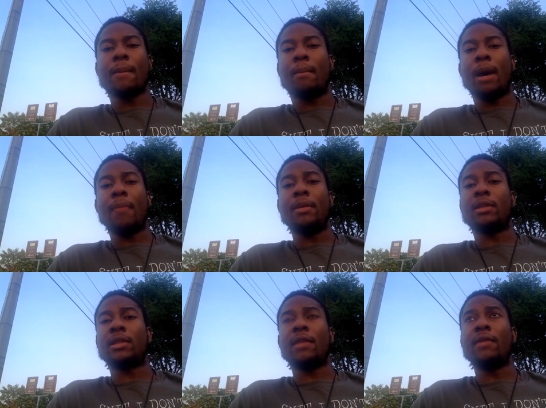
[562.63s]
might be
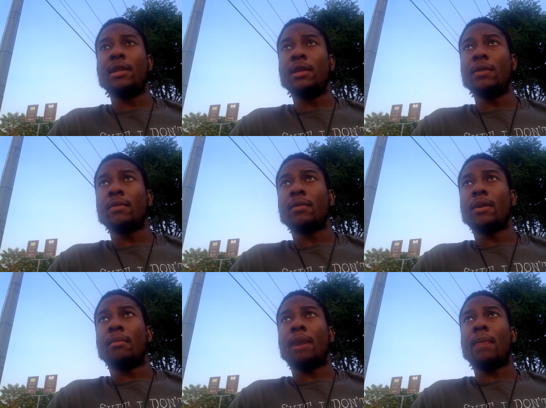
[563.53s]
$70,
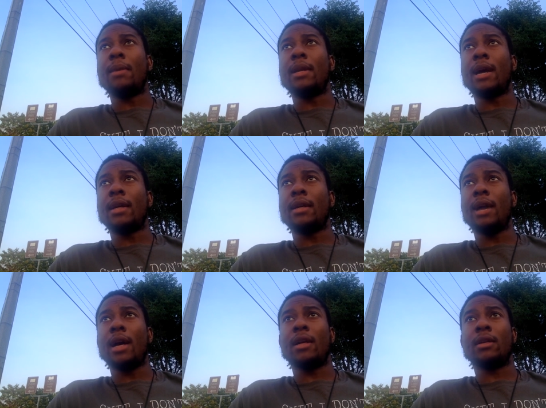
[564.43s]
might be
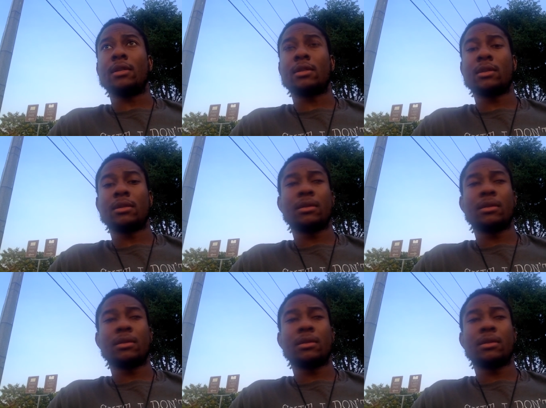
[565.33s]
$90.